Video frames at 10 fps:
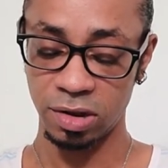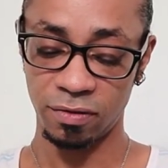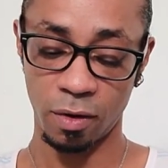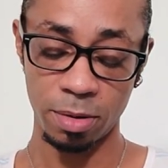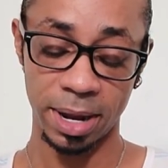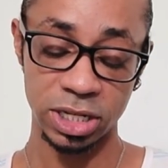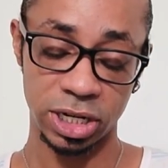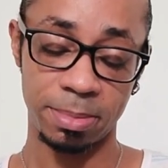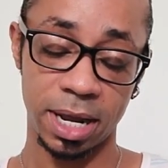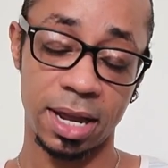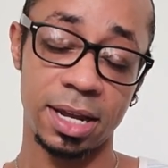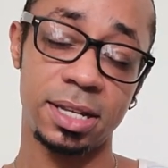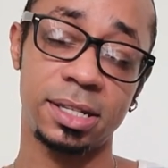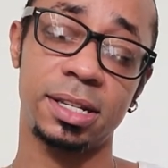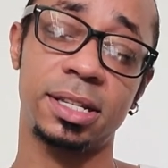For my
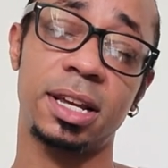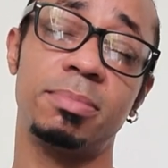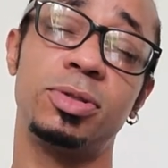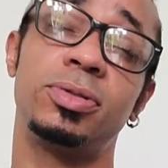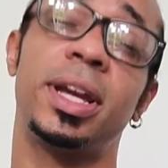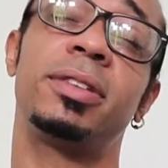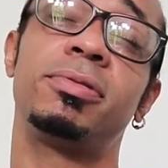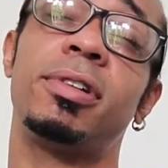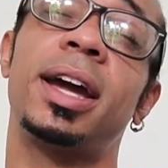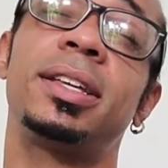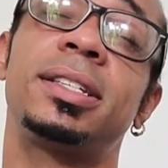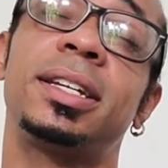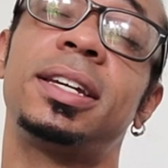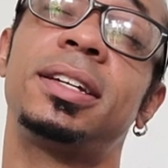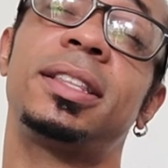Geminis, Sun, Moon, and
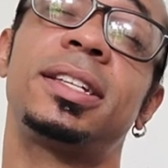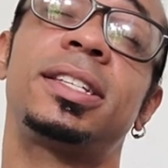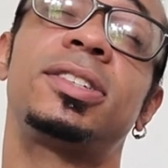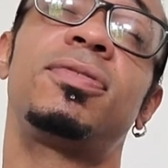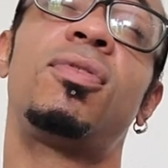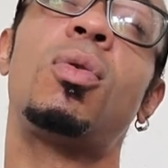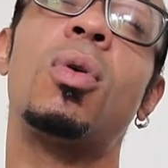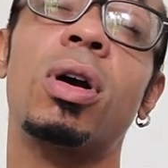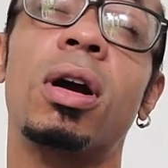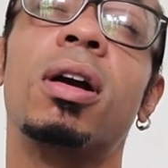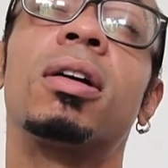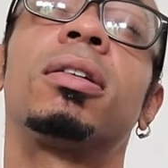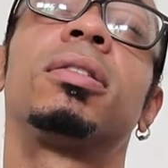Rising, this is four.